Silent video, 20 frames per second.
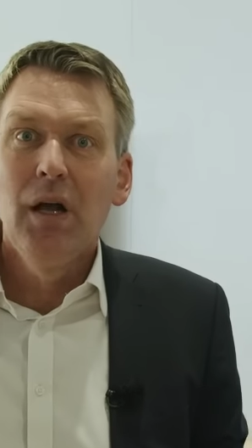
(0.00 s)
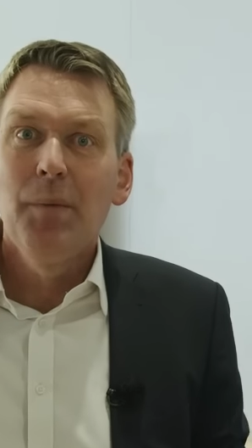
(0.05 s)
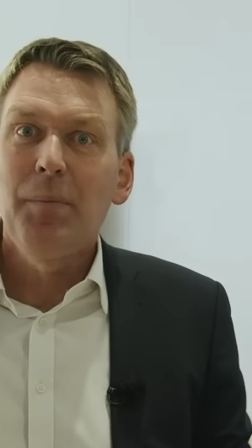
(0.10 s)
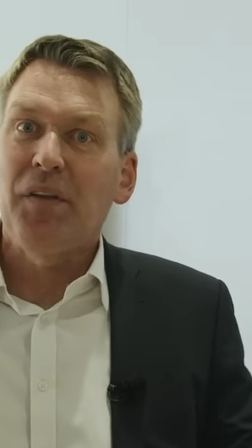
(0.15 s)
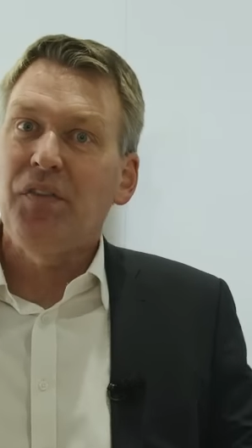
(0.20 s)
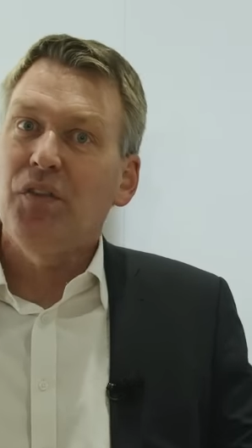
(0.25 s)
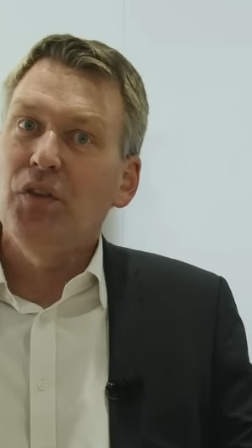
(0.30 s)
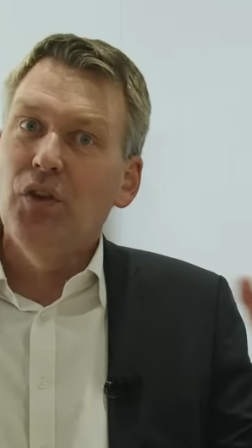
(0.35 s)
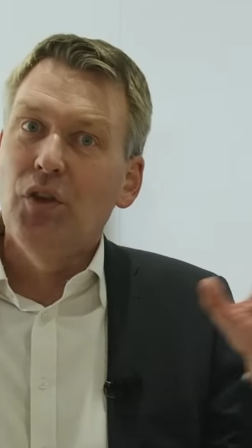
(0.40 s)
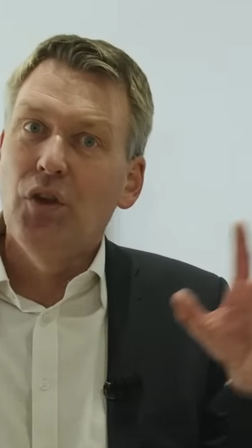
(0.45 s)

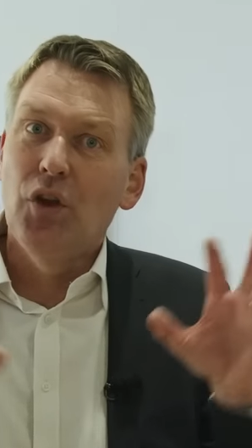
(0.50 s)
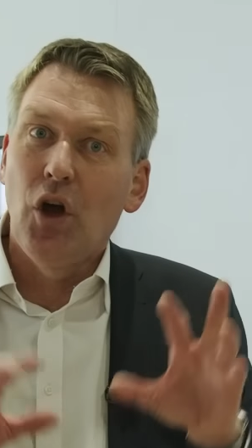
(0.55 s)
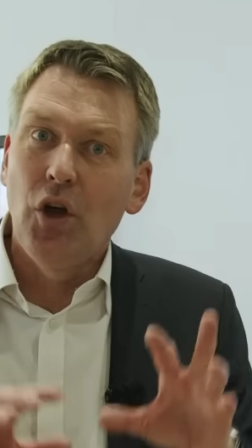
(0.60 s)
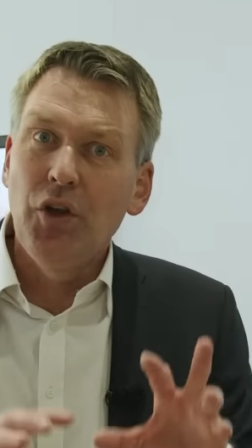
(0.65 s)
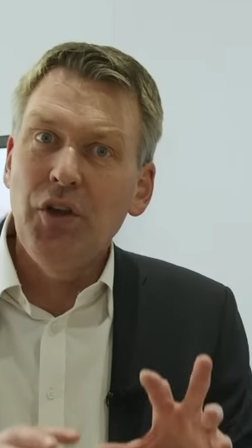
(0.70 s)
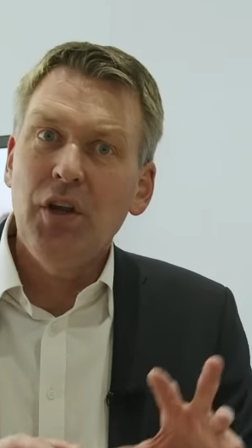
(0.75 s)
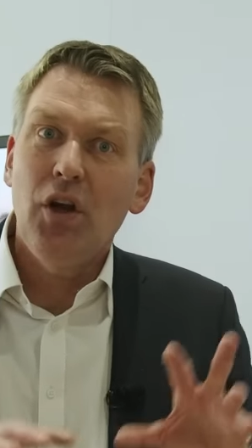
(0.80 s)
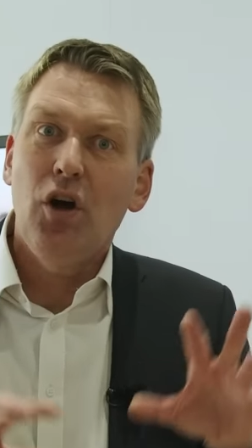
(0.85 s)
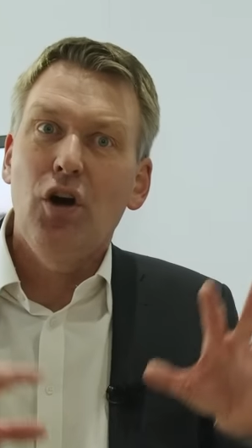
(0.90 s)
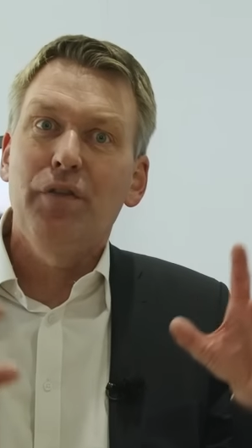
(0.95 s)
but
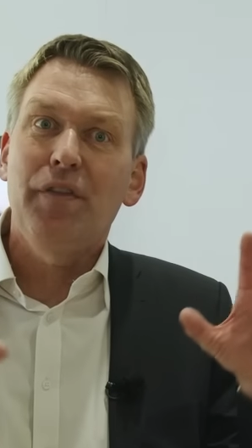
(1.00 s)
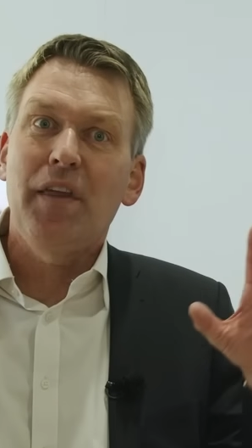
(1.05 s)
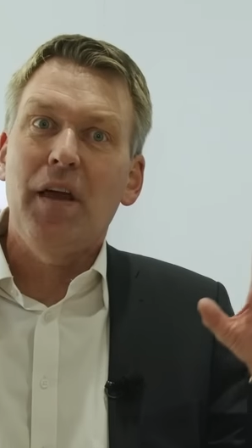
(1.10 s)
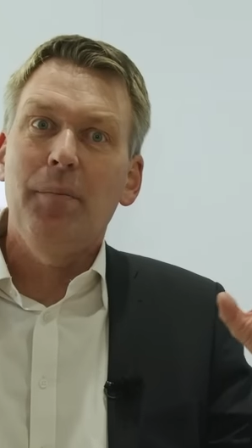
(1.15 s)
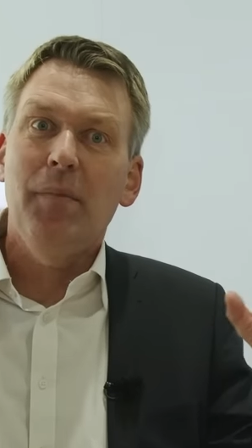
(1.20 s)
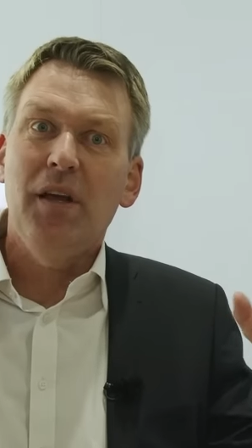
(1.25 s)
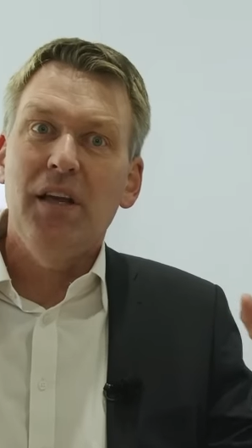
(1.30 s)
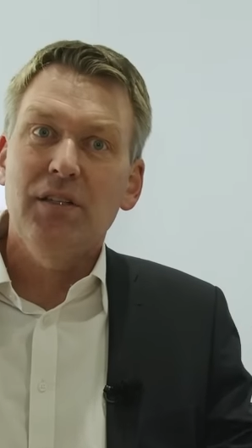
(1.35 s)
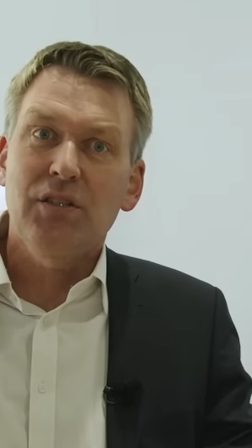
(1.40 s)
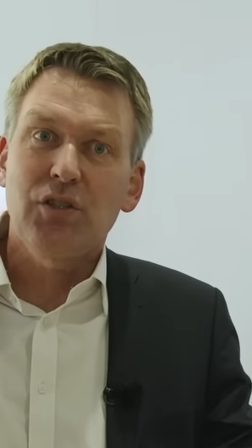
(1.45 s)
none of
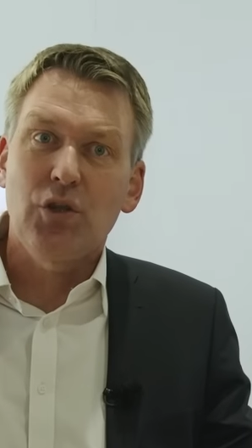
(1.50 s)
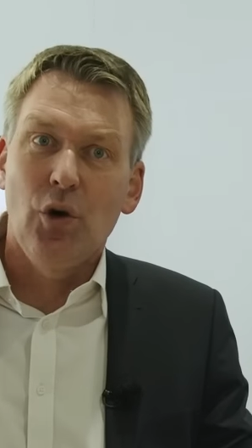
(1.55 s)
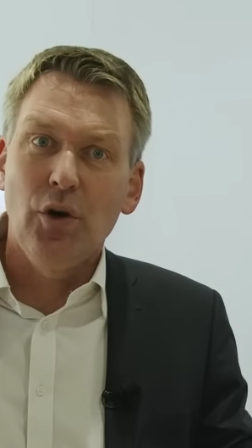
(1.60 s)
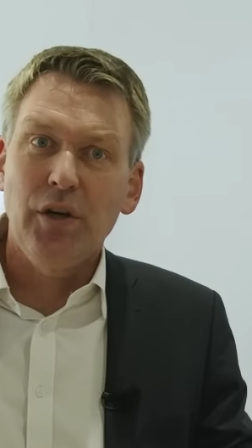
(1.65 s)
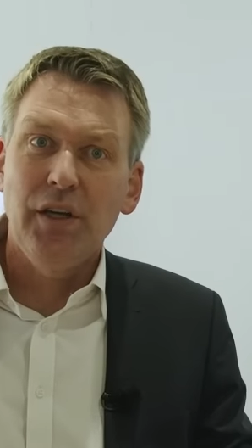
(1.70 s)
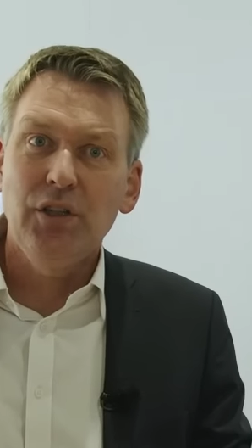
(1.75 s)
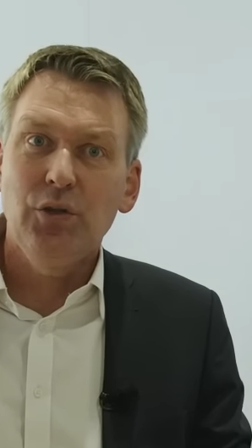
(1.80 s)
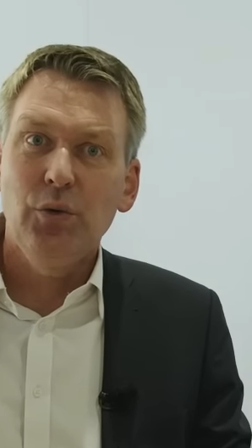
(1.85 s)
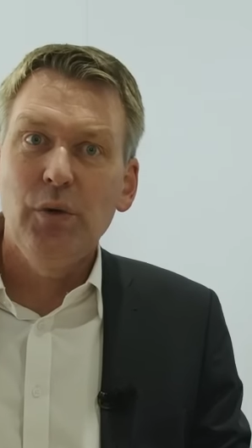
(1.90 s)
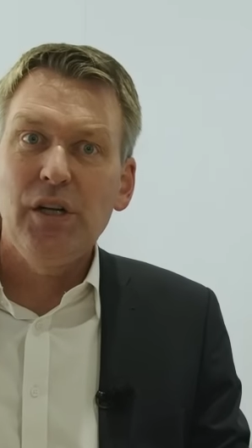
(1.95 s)
them is
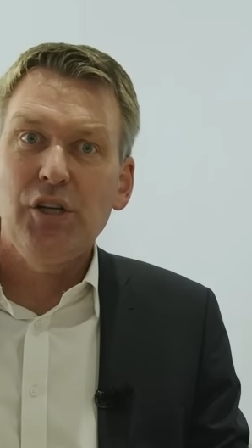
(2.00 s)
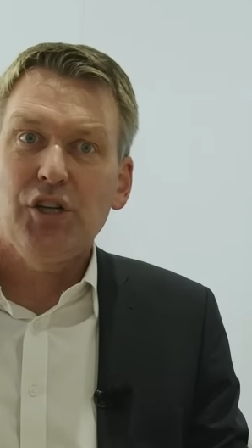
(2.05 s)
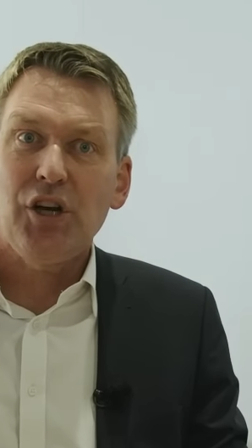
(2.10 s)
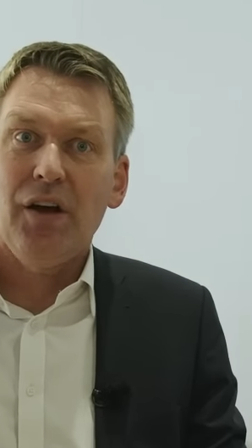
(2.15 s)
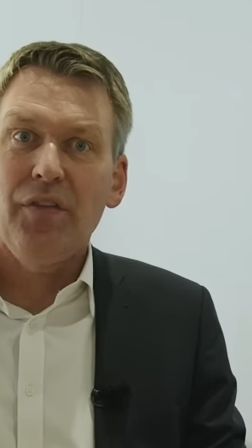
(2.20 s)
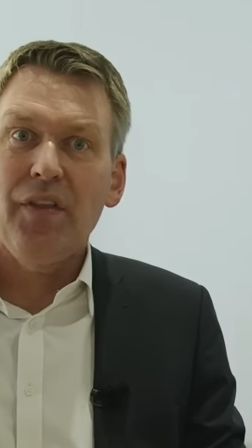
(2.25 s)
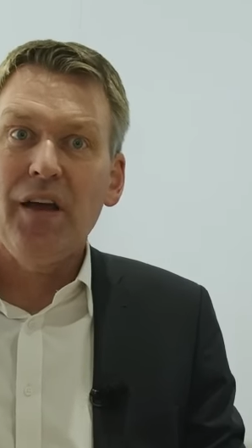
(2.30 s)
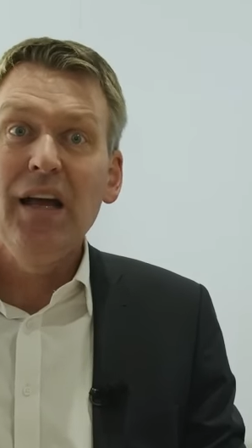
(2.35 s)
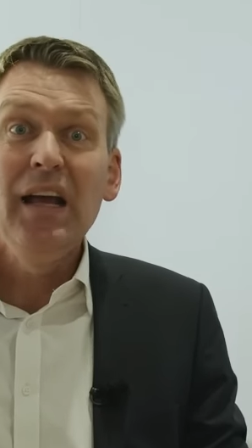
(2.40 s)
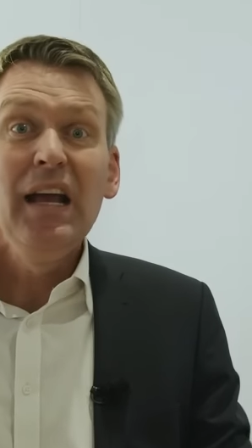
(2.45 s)
talking to each
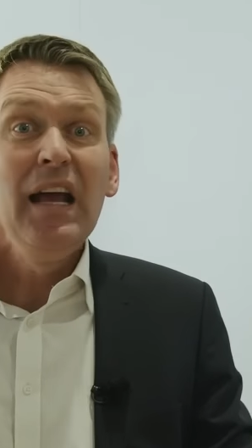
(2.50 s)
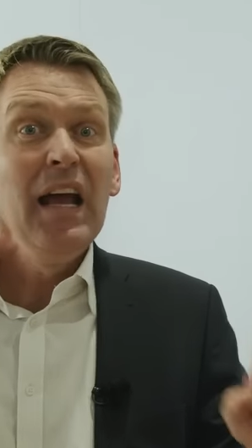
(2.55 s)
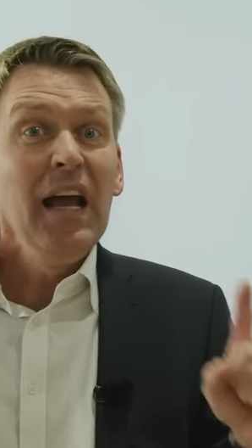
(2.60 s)
other